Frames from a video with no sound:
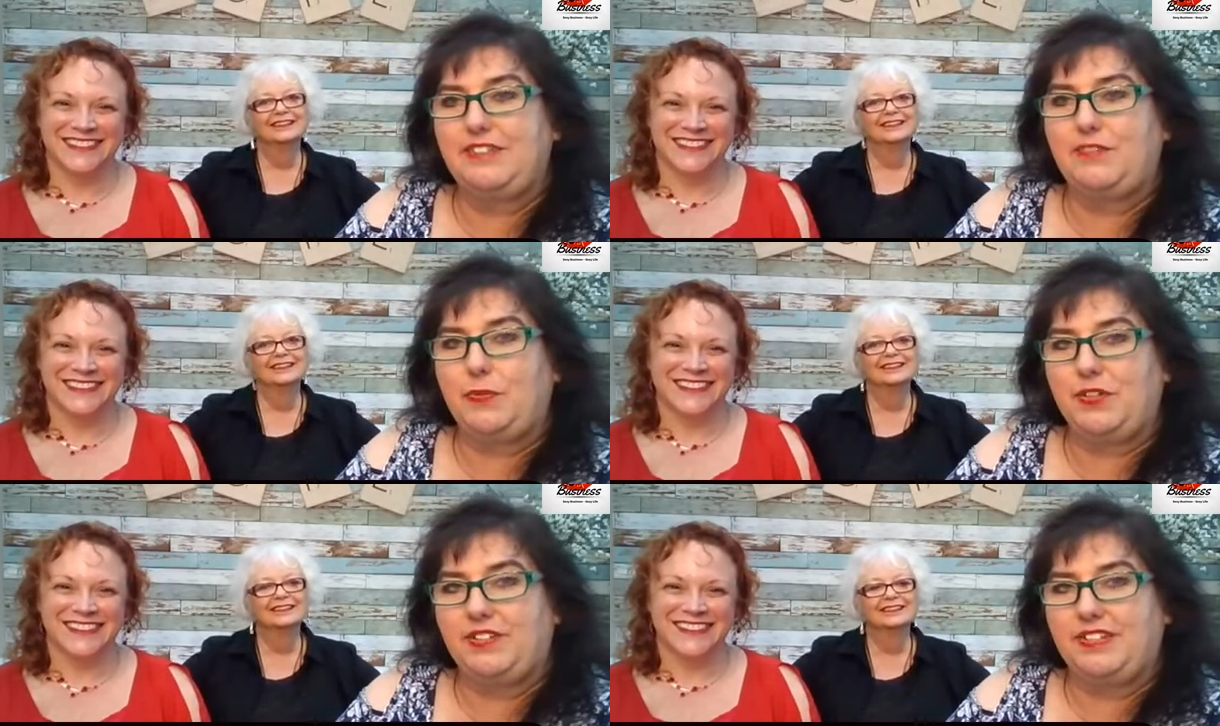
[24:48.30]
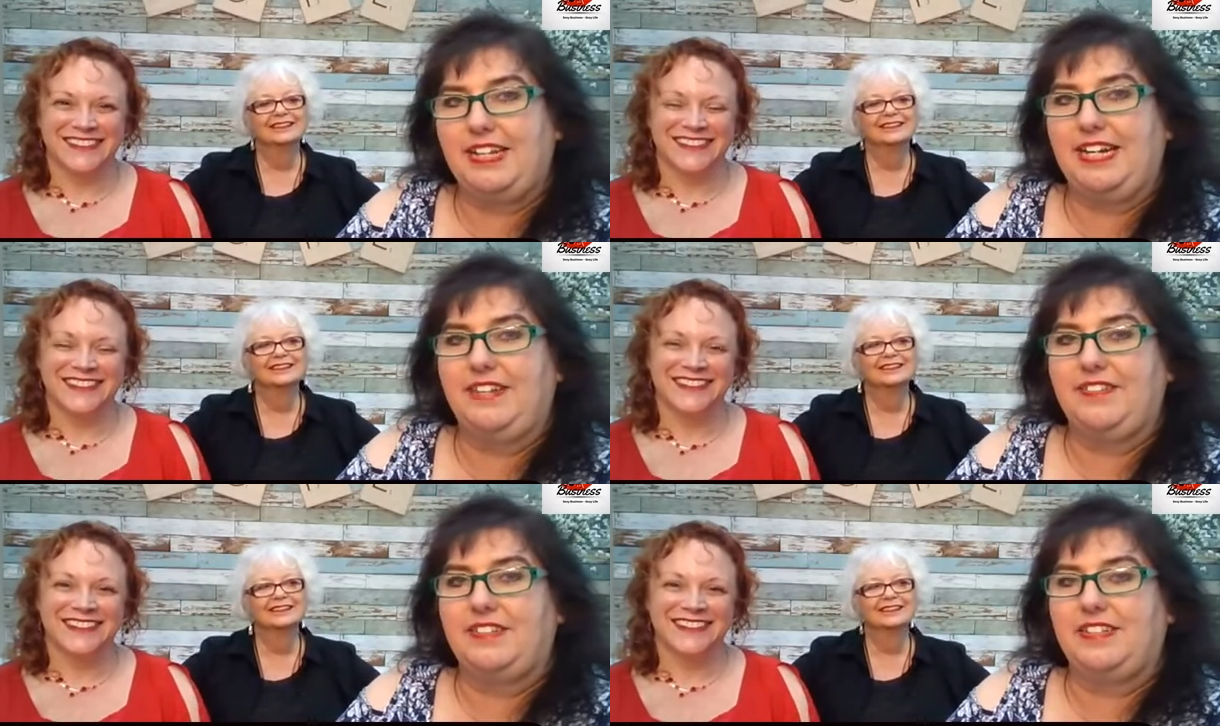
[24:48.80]
Speaker 1: the fourth day
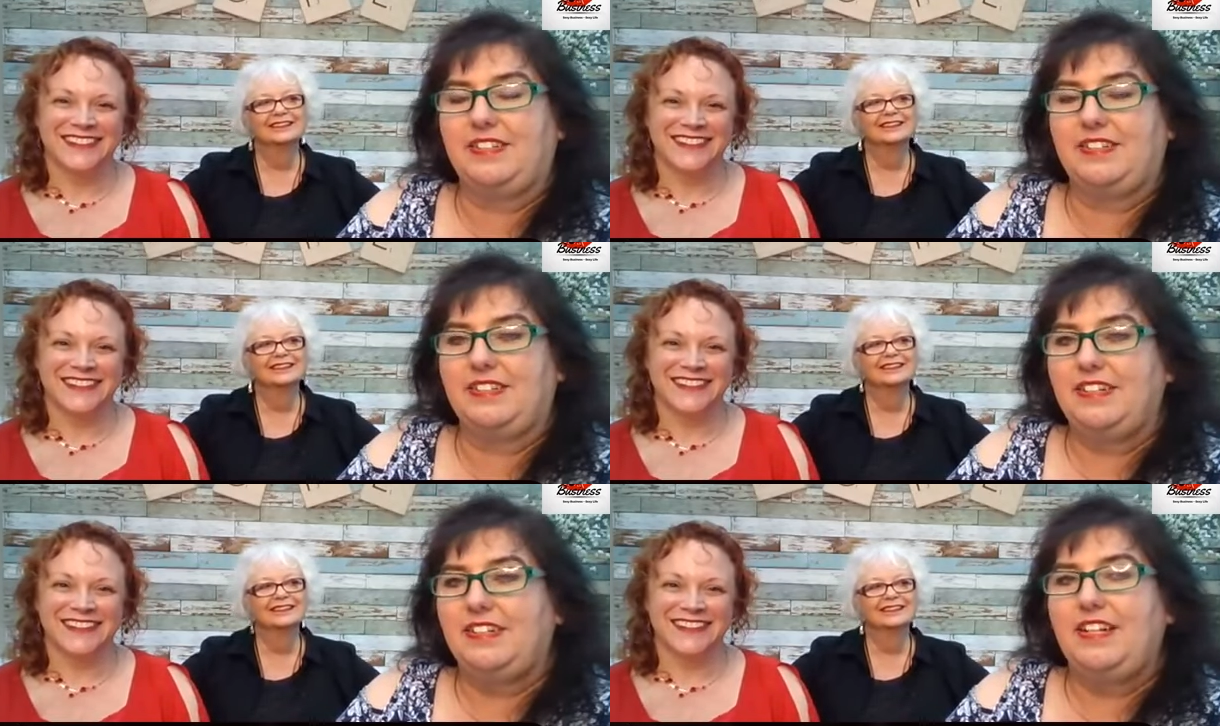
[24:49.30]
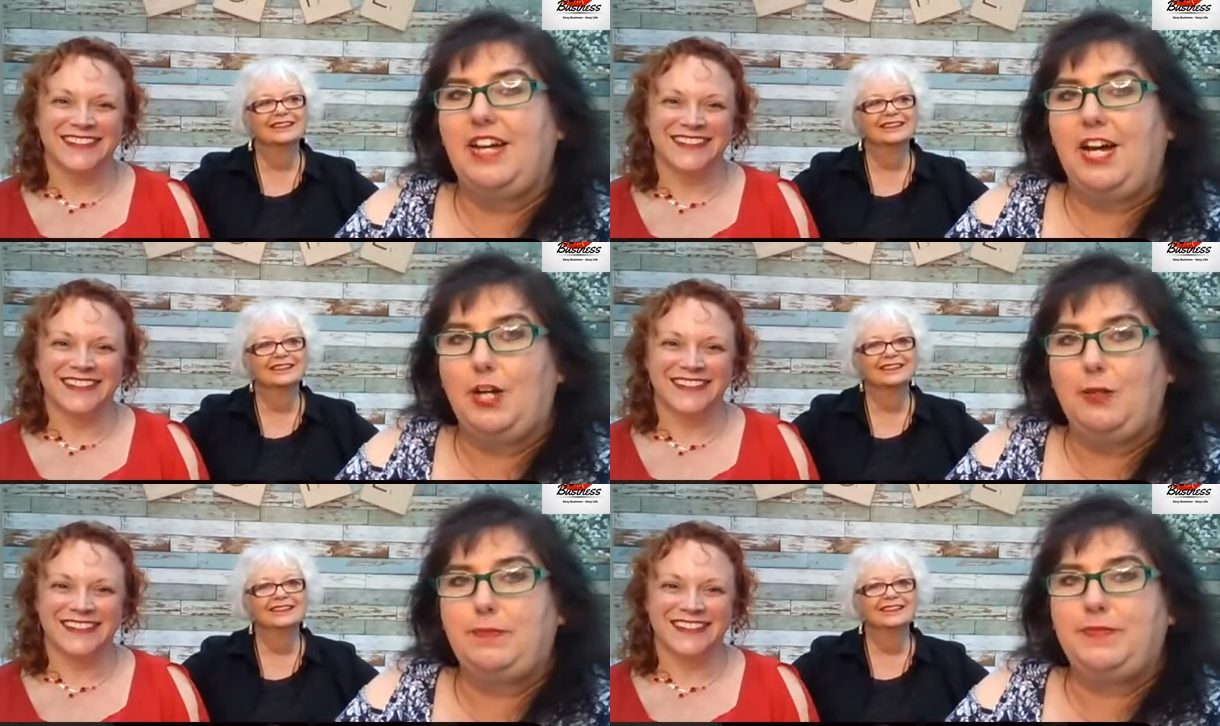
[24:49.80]
of the
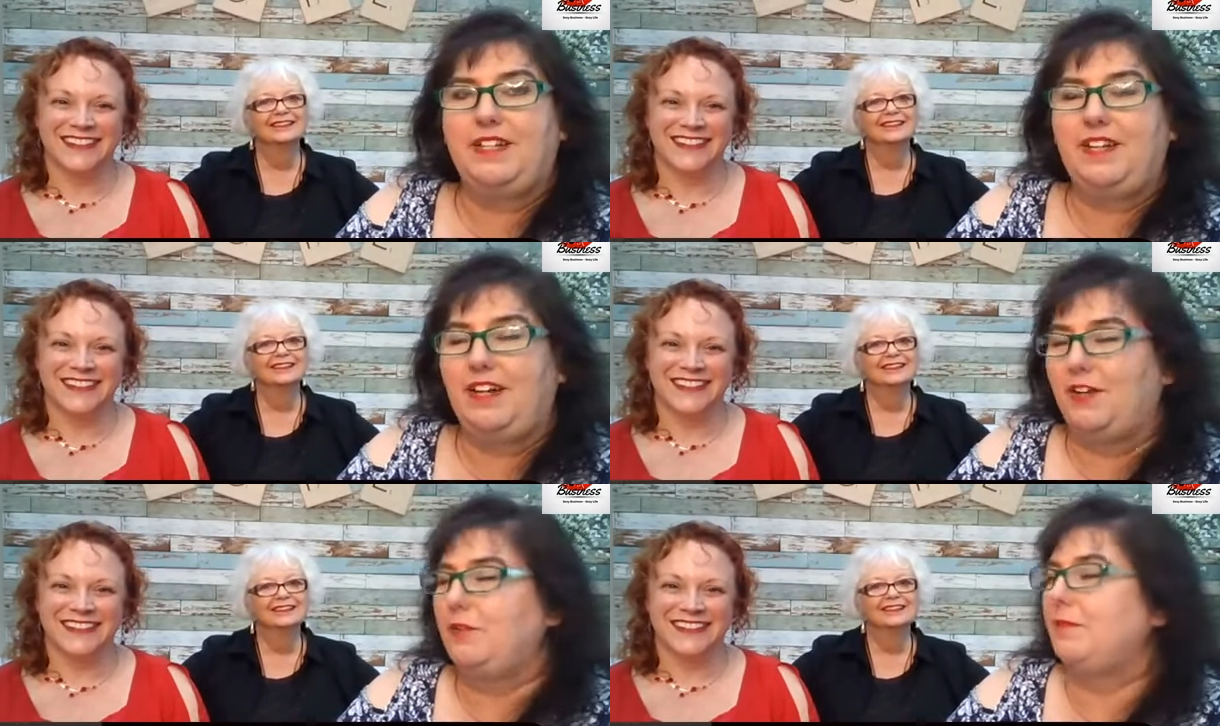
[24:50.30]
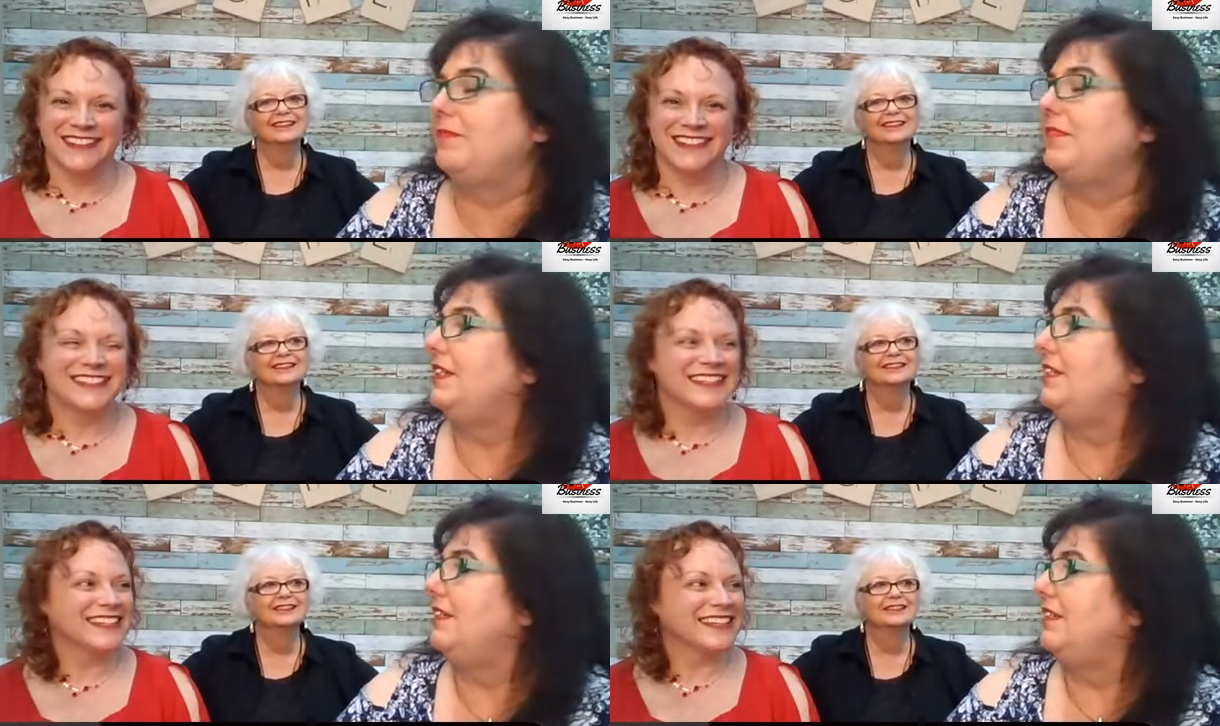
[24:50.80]
Hope to Hope
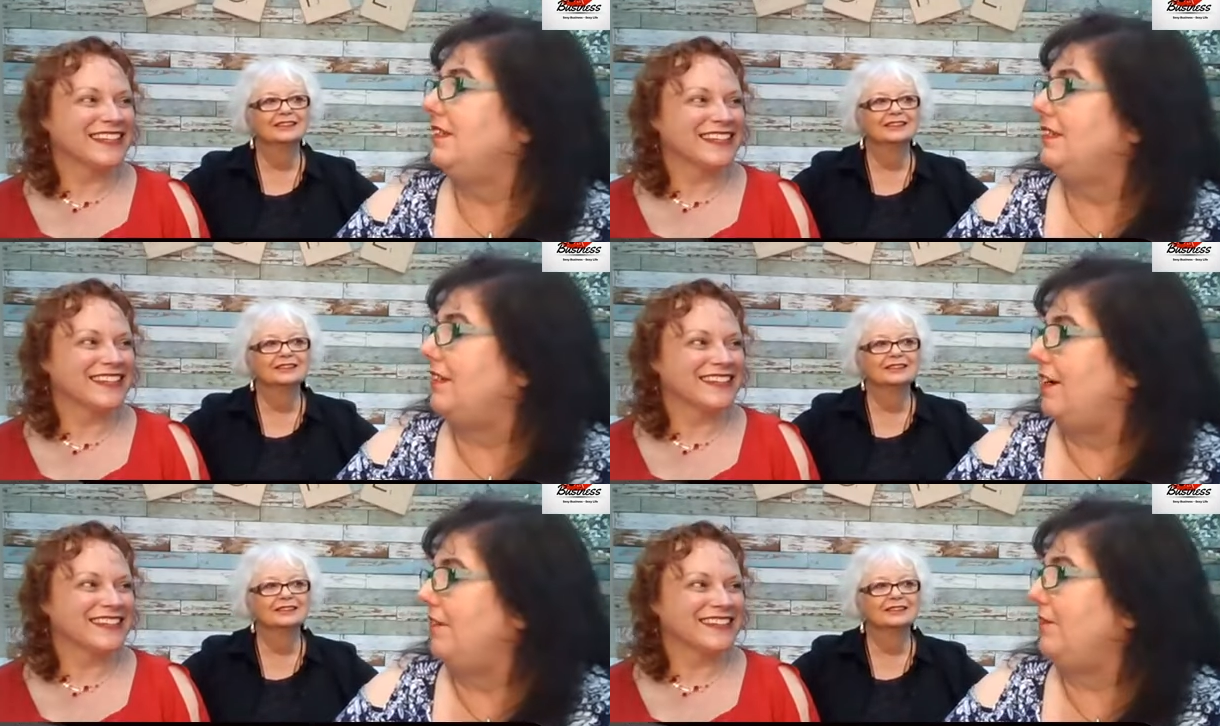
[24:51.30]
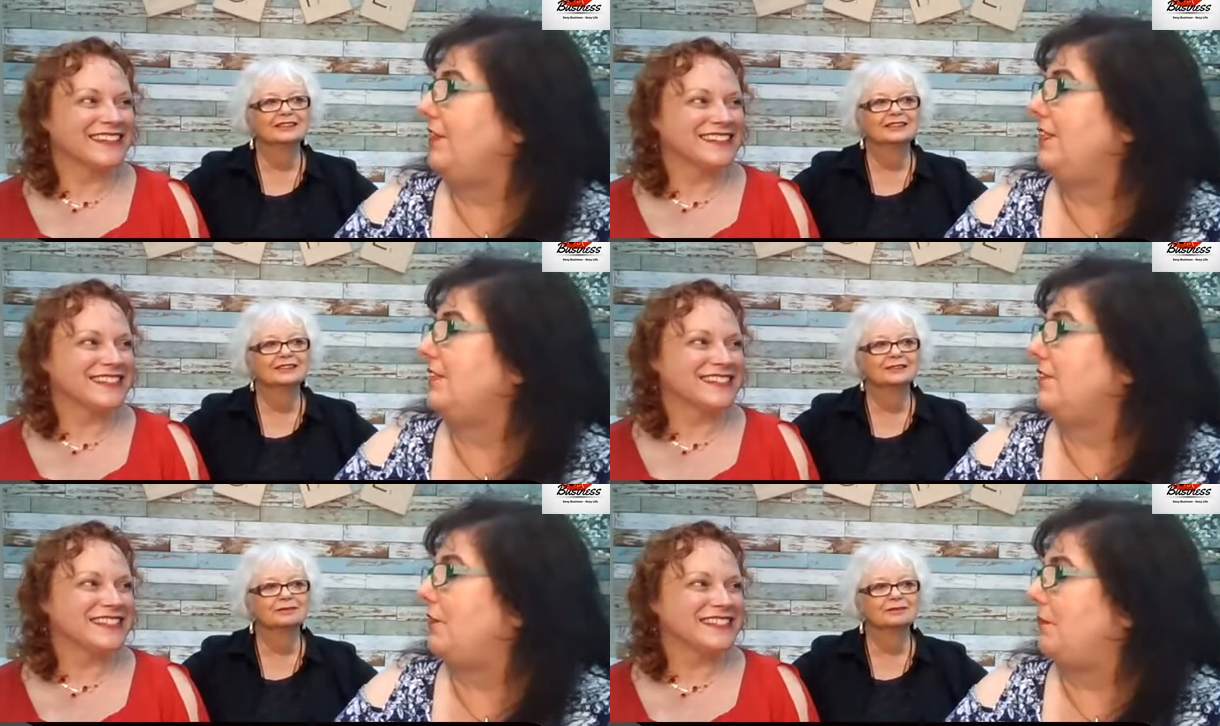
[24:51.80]

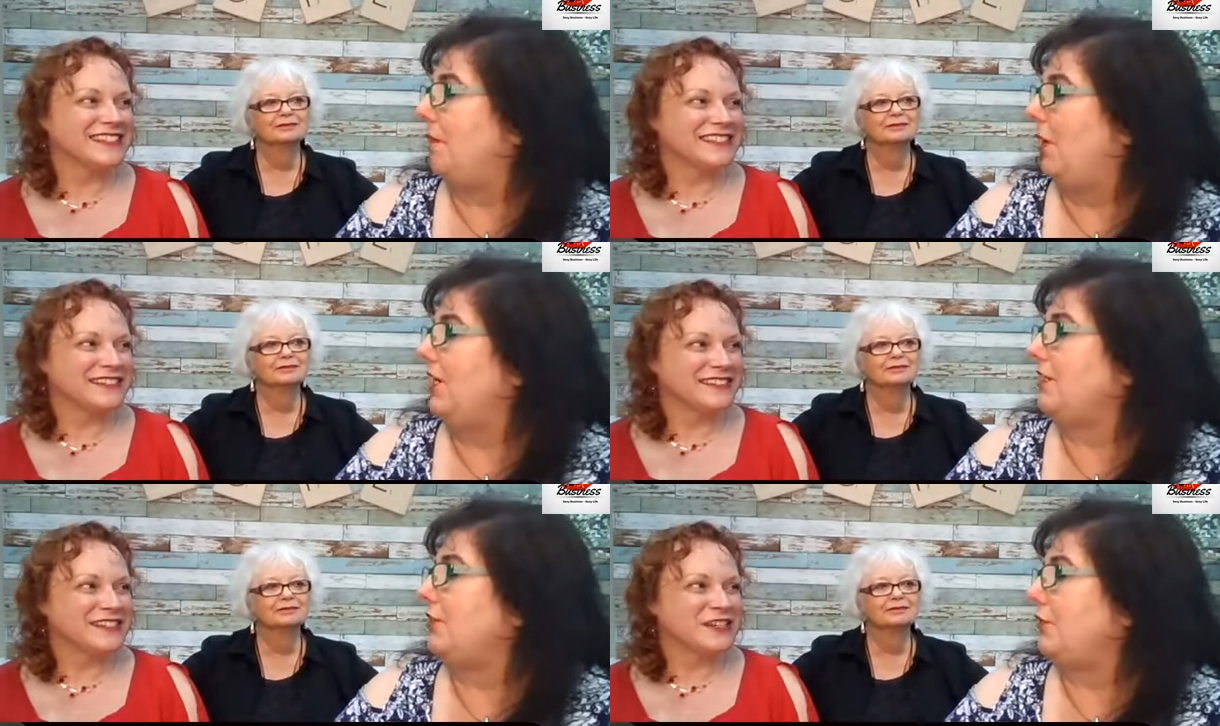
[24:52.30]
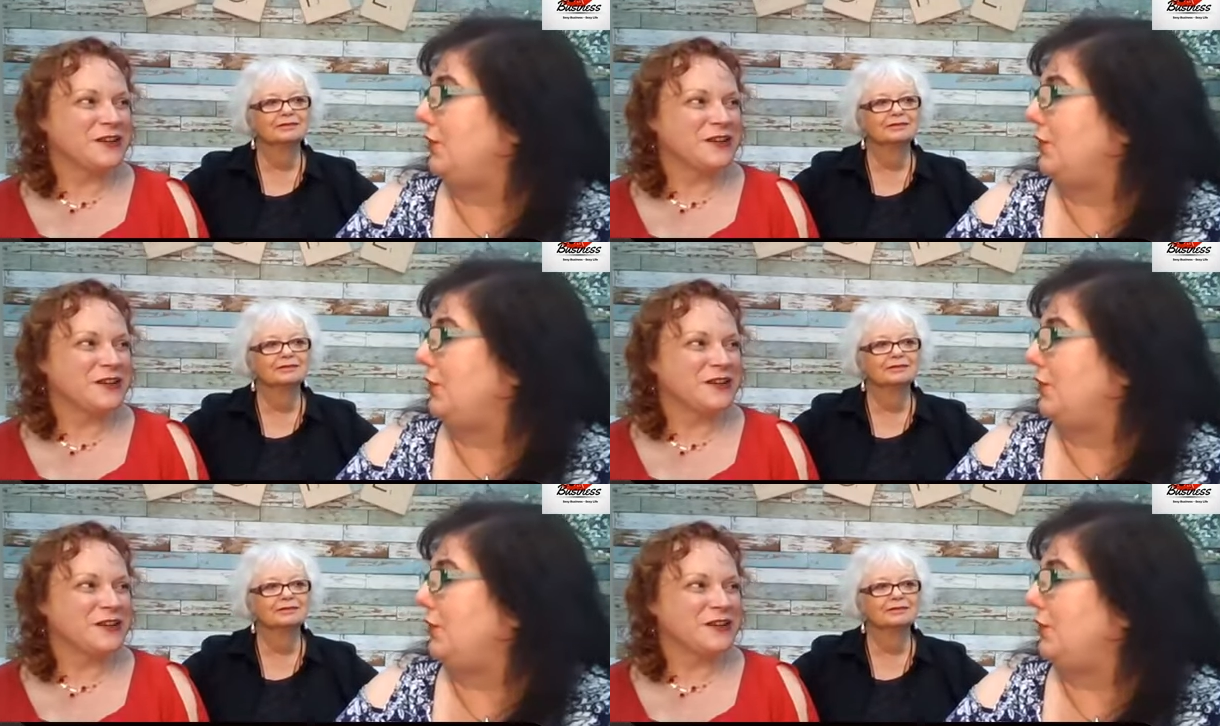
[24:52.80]
conference for March